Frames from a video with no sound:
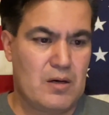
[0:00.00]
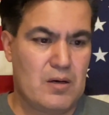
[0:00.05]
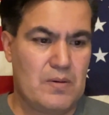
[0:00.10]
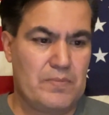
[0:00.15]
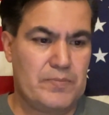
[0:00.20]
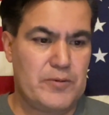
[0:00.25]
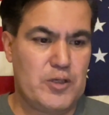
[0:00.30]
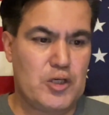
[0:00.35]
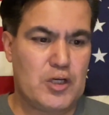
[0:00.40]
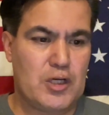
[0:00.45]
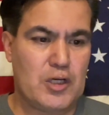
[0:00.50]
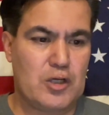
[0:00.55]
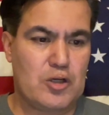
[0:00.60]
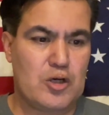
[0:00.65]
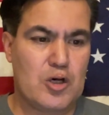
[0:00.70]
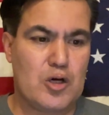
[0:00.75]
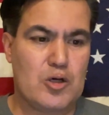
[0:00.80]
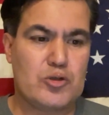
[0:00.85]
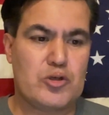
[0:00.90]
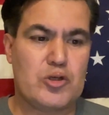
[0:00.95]
You can
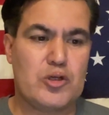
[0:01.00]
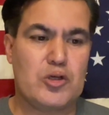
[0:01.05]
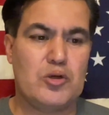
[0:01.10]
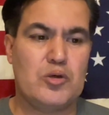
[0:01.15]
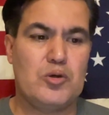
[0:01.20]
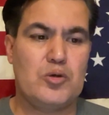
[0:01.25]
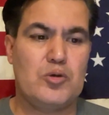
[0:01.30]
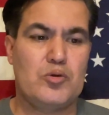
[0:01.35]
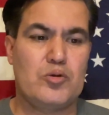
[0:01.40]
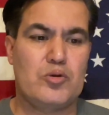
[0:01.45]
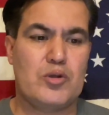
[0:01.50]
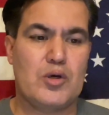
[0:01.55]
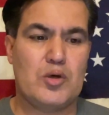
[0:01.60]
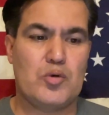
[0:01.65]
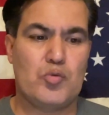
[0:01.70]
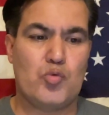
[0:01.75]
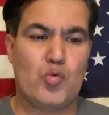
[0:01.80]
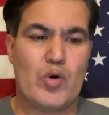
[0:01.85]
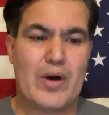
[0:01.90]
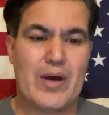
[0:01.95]
go to the
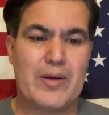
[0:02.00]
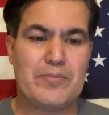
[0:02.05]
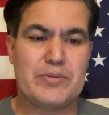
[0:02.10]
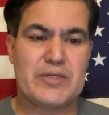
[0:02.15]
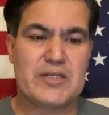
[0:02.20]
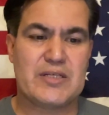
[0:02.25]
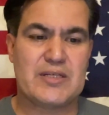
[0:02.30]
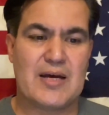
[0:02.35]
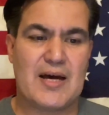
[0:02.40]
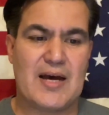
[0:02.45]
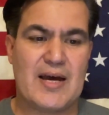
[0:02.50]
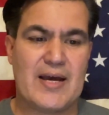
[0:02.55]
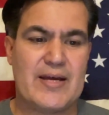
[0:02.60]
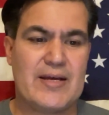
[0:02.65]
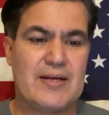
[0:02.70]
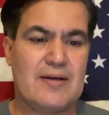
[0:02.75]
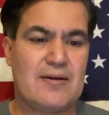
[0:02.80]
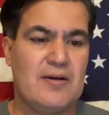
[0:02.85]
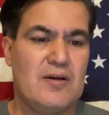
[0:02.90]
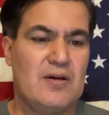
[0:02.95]

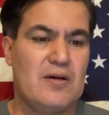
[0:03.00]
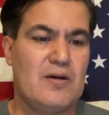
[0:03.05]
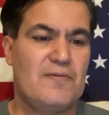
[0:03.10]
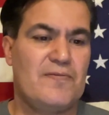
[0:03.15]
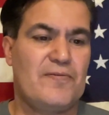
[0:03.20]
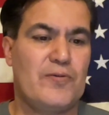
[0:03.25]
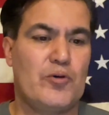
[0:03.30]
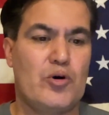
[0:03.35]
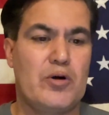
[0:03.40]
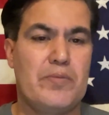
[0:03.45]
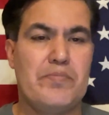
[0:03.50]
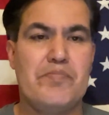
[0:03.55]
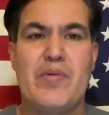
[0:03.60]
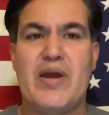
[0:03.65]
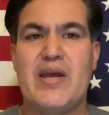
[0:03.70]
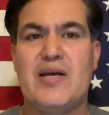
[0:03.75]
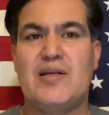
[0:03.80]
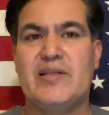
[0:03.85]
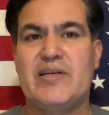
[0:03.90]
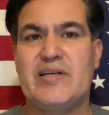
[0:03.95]
website for a
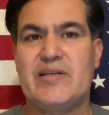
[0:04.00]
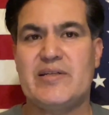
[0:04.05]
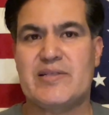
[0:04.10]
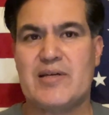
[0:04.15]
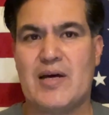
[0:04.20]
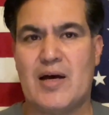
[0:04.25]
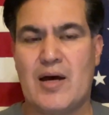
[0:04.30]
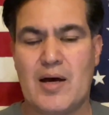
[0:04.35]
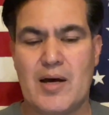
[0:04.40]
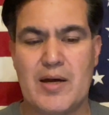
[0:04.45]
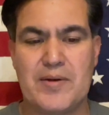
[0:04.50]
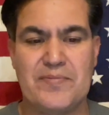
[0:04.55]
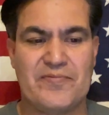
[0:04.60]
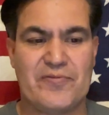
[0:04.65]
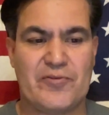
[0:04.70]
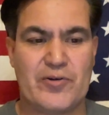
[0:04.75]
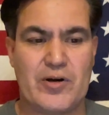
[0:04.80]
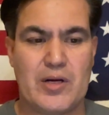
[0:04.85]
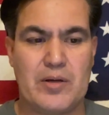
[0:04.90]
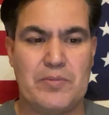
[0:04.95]
mailing time
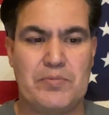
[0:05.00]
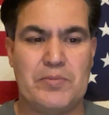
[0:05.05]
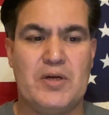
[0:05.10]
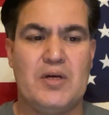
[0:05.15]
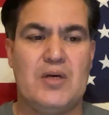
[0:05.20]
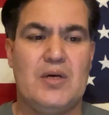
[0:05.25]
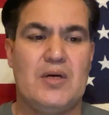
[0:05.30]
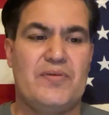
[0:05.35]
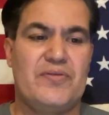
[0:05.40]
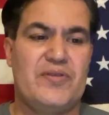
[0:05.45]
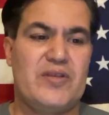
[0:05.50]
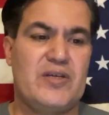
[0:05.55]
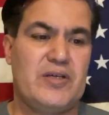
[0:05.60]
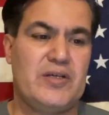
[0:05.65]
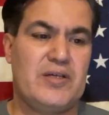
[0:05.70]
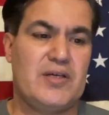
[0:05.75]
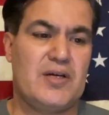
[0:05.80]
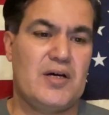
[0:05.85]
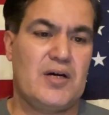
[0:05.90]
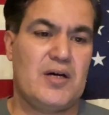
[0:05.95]
frame.
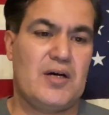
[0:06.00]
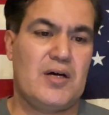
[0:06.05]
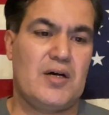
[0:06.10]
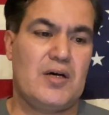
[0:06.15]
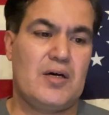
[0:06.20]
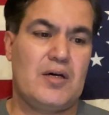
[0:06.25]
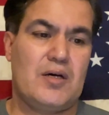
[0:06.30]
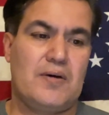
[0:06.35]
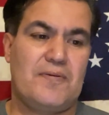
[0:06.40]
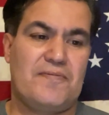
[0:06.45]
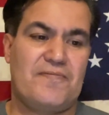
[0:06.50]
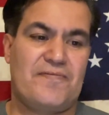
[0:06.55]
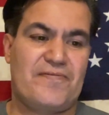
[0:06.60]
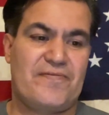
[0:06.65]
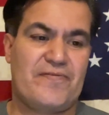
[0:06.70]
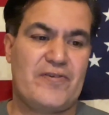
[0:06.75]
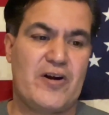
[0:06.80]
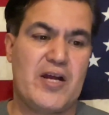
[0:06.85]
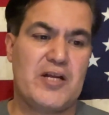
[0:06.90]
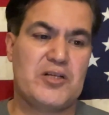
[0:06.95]
The
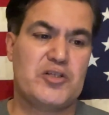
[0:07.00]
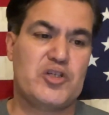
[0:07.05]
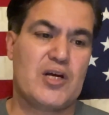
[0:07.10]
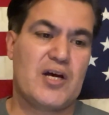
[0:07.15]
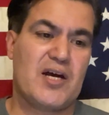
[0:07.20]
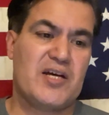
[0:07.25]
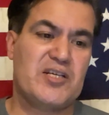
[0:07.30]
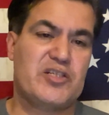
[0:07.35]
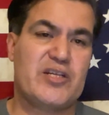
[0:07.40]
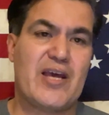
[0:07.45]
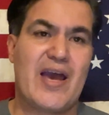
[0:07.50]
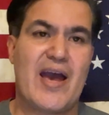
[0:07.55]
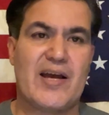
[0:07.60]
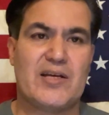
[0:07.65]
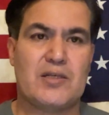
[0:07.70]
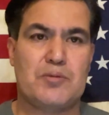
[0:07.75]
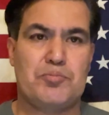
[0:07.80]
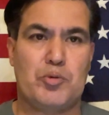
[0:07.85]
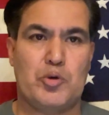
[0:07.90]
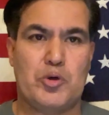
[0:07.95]
Franchise
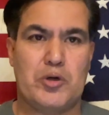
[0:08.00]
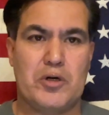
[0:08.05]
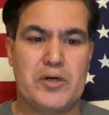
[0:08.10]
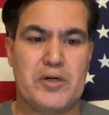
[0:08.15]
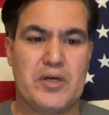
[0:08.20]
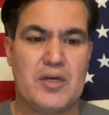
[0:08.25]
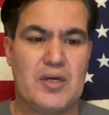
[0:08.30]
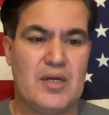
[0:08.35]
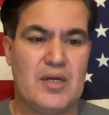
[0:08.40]
Tax Board